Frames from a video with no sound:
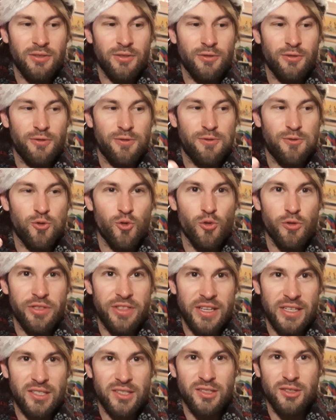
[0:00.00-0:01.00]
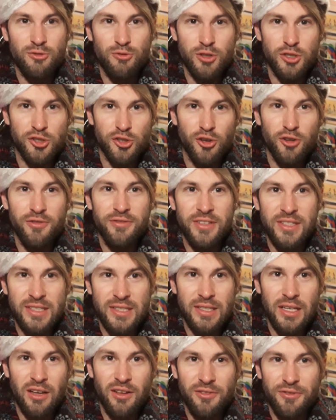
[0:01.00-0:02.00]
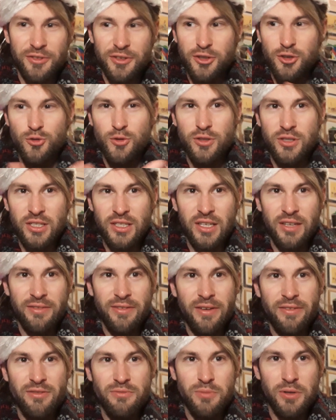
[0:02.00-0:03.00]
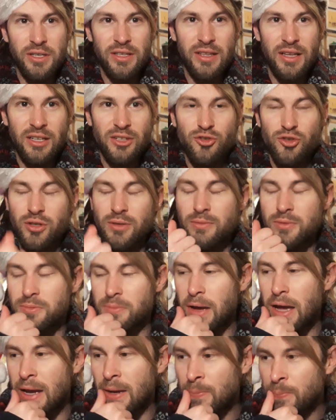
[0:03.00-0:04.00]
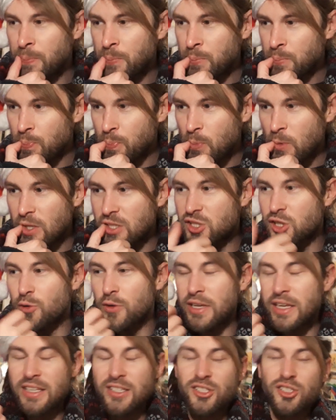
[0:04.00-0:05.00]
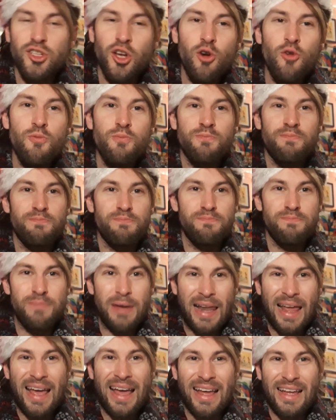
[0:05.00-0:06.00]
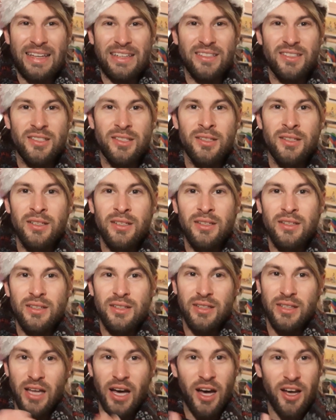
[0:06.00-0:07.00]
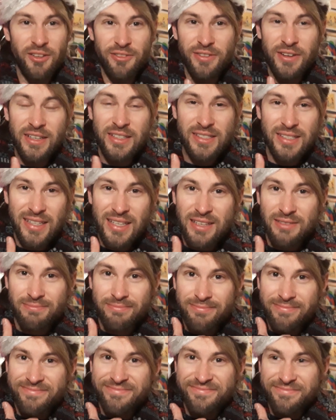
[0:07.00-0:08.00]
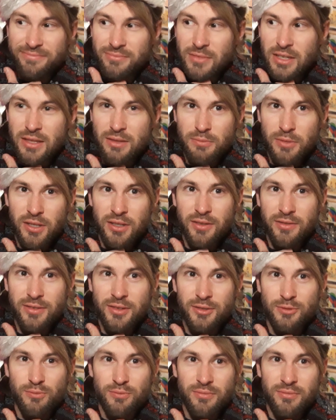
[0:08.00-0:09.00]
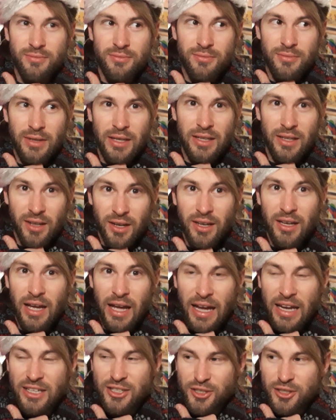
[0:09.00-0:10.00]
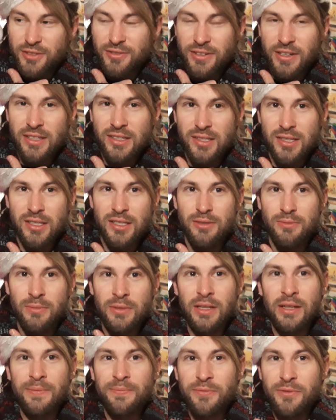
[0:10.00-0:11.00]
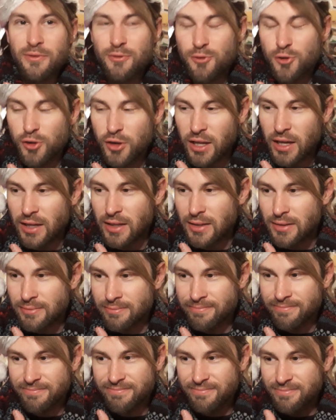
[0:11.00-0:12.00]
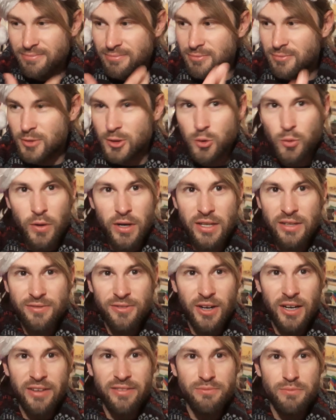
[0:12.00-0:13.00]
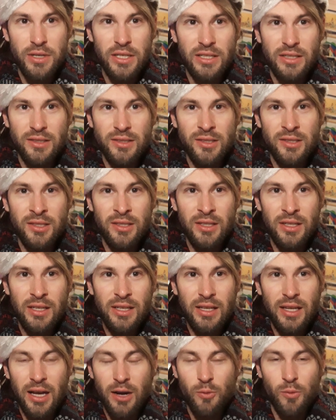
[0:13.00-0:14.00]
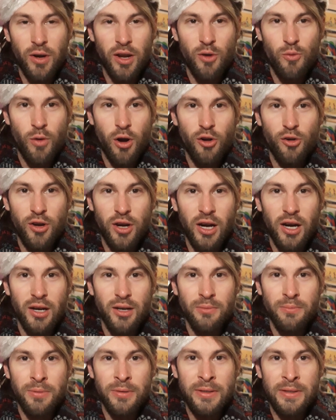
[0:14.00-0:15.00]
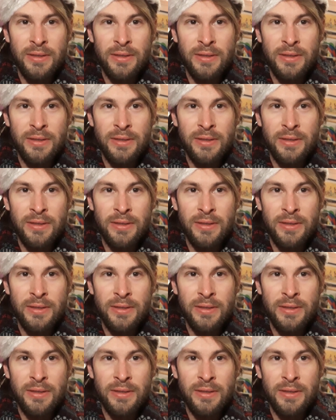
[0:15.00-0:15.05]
for this to resolve itself and you to give everybody their dreams back? So it gets so bland that I fell asleep in the middle of the film. And I actually fell asleep for like 25 minutes. And when I woke up,